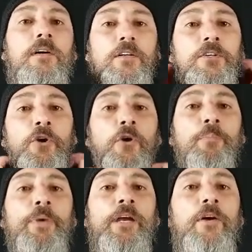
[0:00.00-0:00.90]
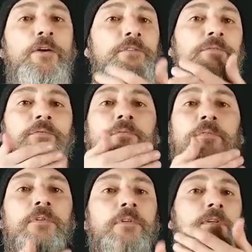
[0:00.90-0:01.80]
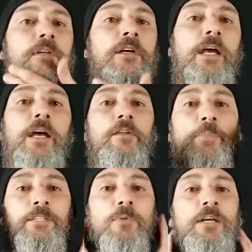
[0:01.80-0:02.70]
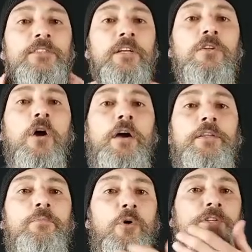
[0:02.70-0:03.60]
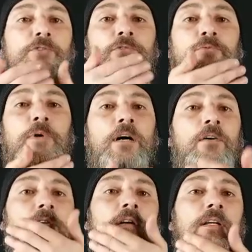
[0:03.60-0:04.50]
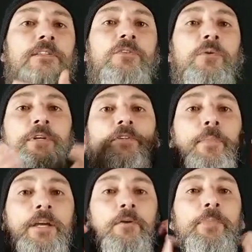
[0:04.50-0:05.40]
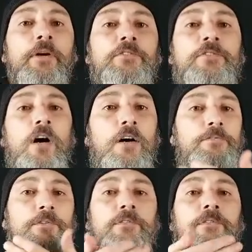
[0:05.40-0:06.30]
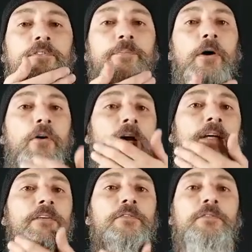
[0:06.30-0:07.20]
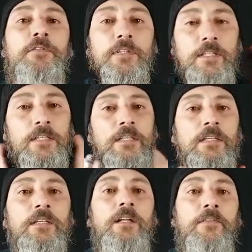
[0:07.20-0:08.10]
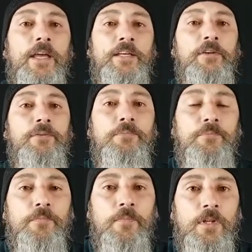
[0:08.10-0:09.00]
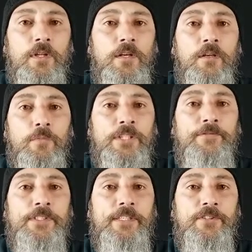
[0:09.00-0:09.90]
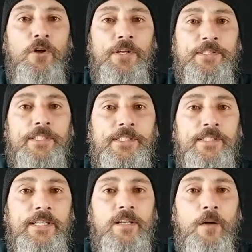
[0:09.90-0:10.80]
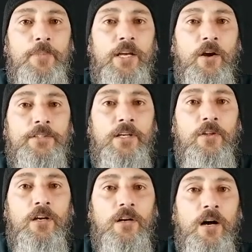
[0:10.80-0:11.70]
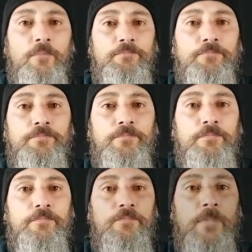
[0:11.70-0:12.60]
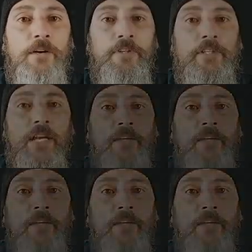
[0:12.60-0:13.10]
your beard, and the beeswax is going to lock in the moisture as well, and it's going to make your beard soft, smell great. Thank you. Please visit SKULLYCTZ.bigcartel.com. Have a good day.